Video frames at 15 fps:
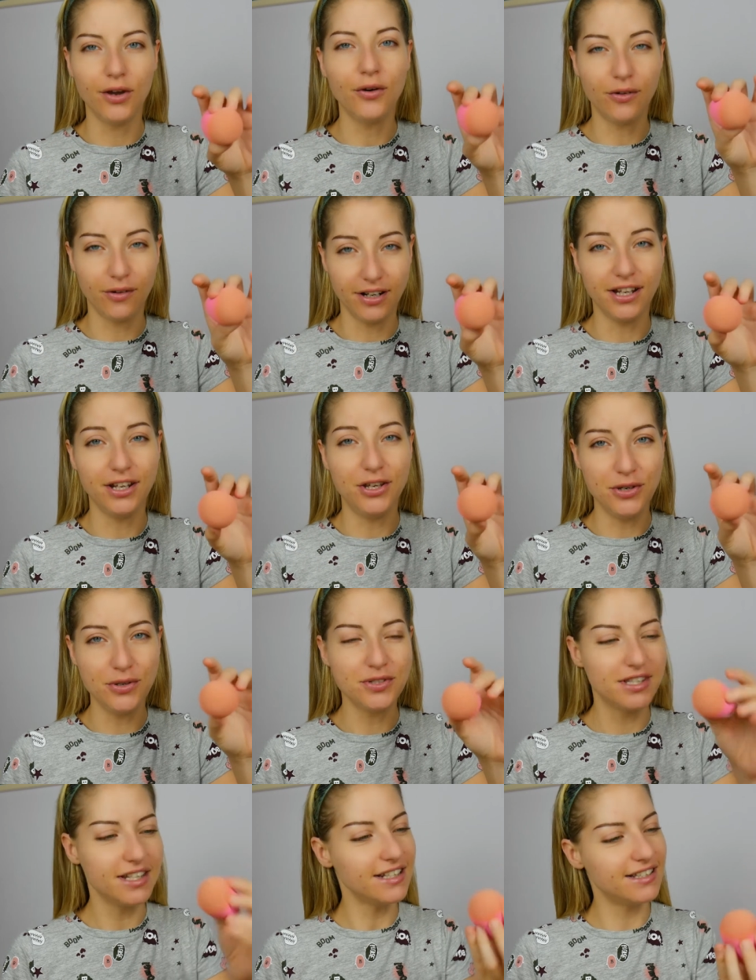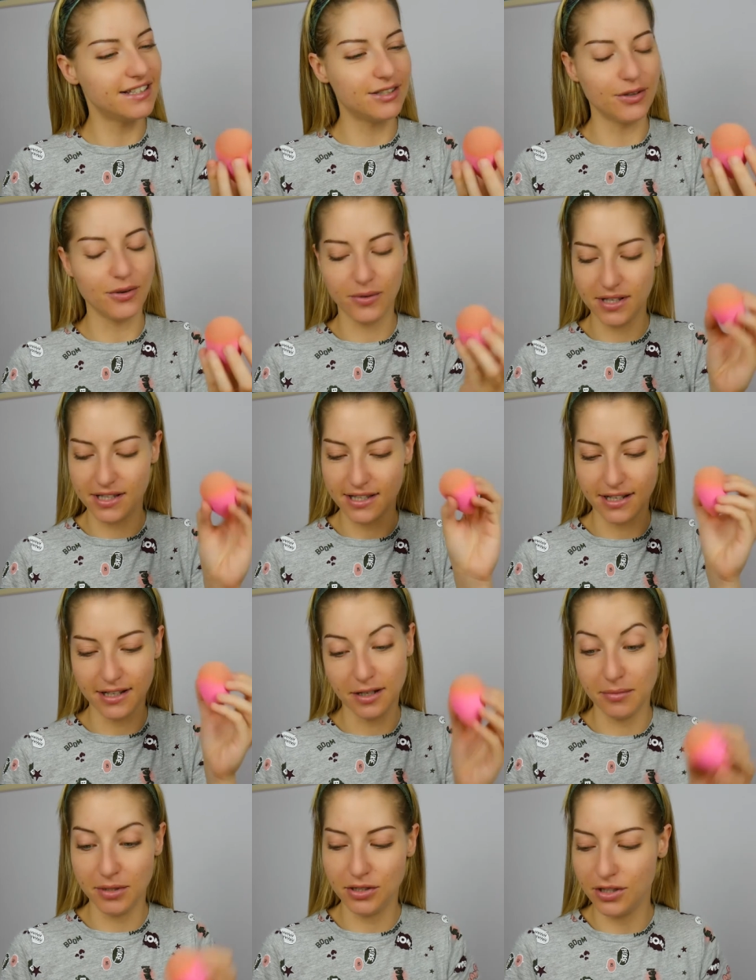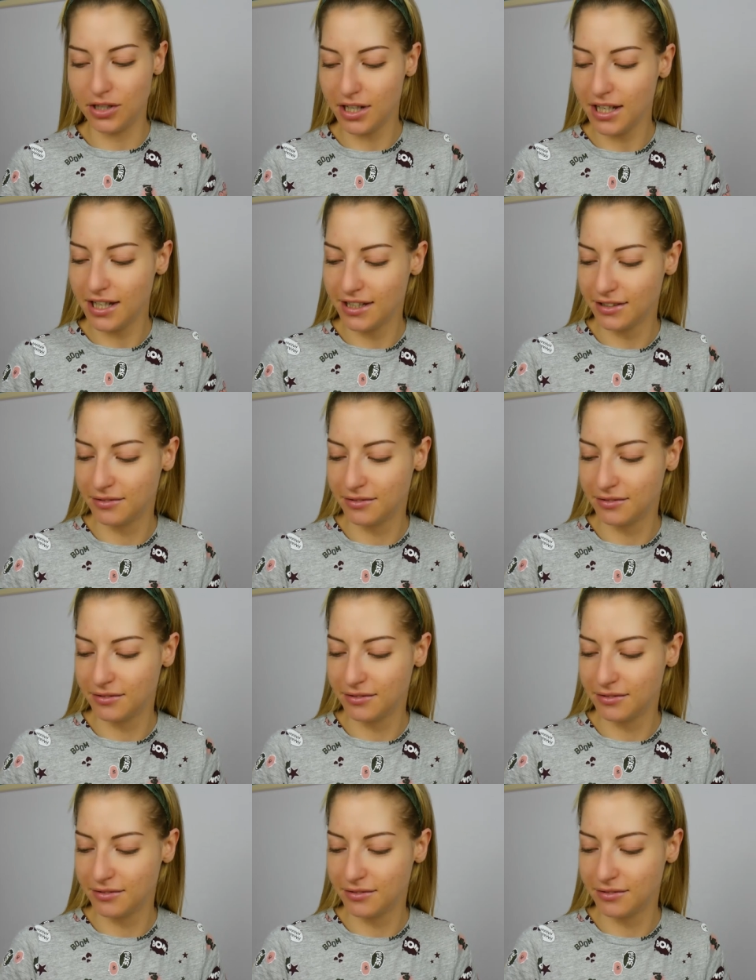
already used it, so it's a little bit dirty.